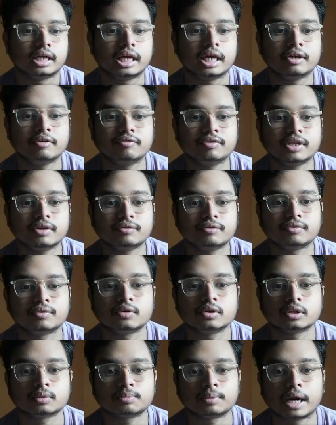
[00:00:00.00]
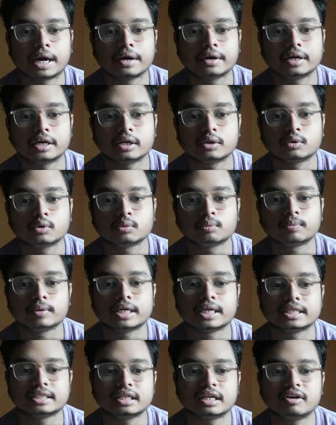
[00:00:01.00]
if the 4th priority group
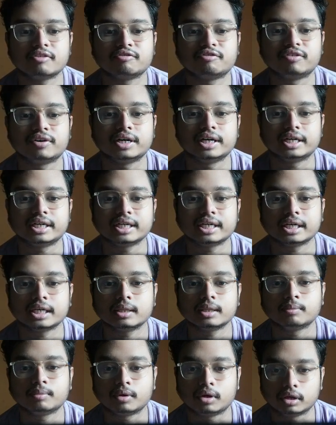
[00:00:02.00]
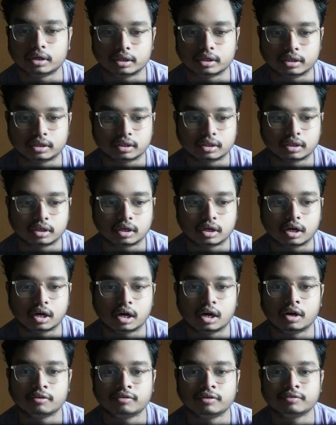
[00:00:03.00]
is in a vertical bond
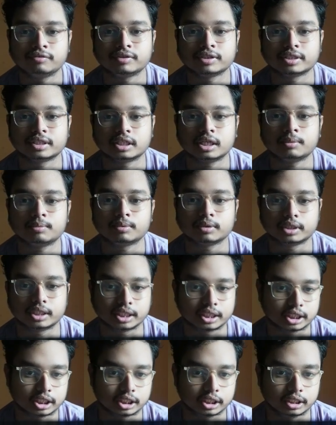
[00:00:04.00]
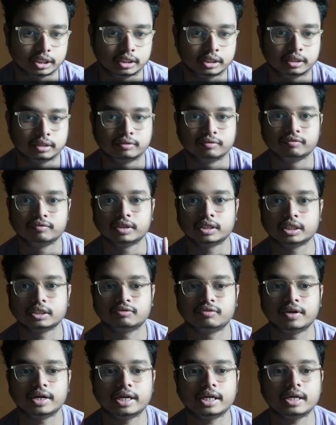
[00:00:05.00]
of a Fischer projection, that is
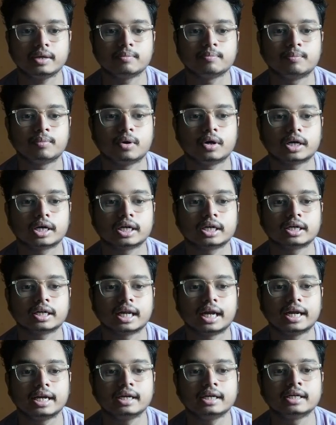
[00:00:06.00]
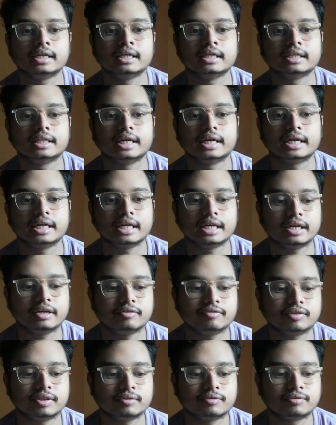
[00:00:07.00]
very important line, that
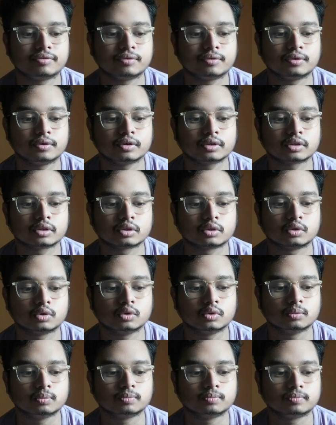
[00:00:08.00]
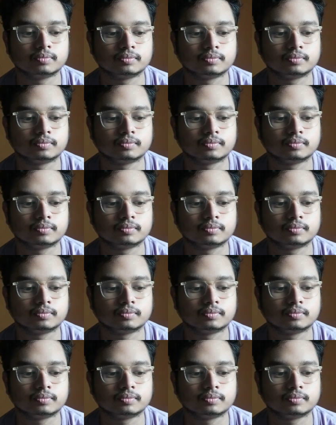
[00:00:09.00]
if the 4th group